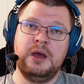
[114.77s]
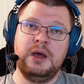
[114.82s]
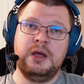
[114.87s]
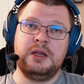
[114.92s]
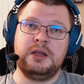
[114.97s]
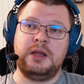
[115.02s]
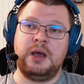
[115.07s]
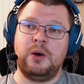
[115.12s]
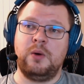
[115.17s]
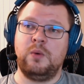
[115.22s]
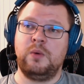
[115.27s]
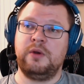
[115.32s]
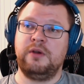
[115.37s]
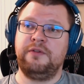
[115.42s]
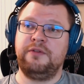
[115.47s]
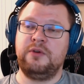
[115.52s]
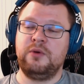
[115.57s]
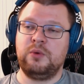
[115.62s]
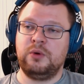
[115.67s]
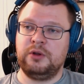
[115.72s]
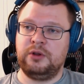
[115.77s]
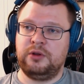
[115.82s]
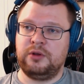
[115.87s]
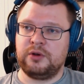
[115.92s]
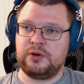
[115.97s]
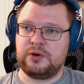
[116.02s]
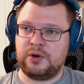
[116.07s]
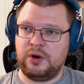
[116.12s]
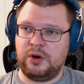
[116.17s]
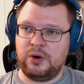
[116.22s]
Now, if you want to
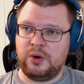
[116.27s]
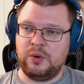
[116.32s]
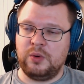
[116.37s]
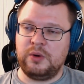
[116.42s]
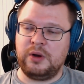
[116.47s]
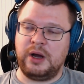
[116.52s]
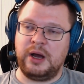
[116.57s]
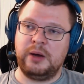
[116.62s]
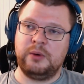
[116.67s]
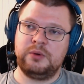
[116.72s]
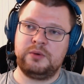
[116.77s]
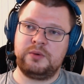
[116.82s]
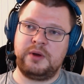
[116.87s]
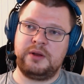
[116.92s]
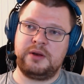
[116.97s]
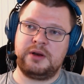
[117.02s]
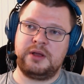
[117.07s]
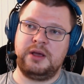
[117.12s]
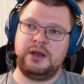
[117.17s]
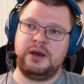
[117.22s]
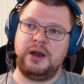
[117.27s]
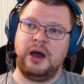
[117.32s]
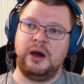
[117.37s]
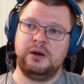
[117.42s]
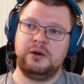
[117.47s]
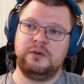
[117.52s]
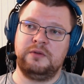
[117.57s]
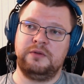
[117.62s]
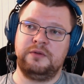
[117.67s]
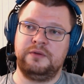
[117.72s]
grow, I would rather get
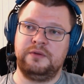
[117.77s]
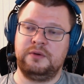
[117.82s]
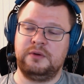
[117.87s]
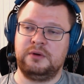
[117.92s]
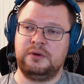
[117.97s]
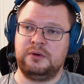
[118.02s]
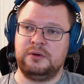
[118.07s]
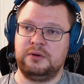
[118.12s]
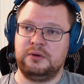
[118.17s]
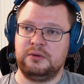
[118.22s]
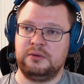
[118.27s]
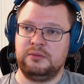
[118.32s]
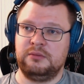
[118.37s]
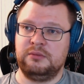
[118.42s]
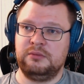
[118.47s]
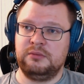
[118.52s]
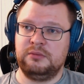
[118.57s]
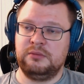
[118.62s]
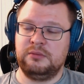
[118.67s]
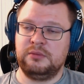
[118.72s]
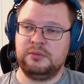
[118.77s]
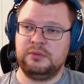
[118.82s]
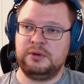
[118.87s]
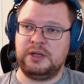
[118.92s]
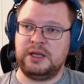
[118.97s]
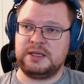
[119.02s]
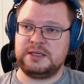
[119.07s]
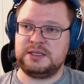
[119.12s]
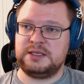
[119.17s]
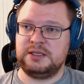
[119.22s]
out of uh,
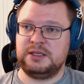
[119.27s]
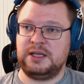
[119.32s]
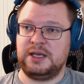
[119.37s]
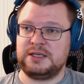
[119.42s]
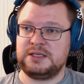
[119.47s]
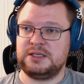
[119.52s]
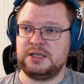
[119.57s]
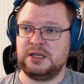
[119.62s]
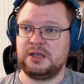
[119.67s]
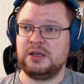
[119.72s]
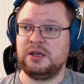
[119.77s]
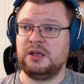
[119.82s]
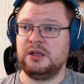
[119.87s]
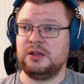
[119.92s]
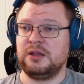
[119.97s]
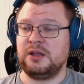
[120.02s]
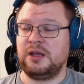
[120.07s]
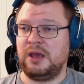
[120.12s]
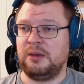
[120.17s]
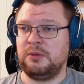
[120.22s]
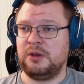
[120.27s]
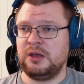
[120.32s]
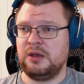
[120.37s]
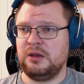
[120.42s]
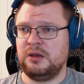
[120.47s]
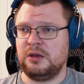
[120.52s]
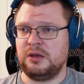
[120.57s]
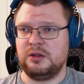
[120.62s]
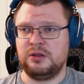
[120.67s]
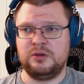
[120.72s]
test testing in gaming
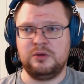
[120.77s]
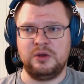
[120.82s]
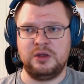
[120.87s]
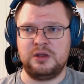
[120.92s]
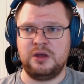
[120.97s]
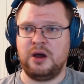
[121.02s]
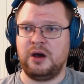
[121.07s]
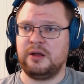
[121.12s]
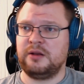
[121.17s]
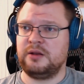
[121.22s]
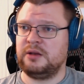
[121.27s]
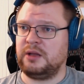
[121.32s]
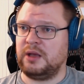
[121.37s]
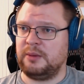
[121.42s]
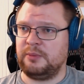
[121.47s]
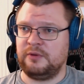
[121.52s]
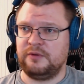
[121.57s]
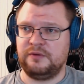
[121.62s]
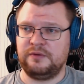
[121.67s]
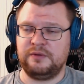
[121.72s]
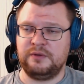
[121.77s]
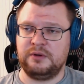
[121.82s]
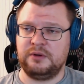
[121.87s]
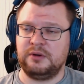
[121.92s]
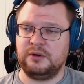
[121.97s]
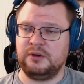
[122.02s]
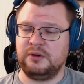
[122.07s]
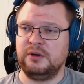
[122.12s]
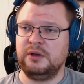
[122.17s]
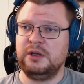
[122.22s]
into any other type of
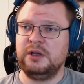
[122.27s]
uh,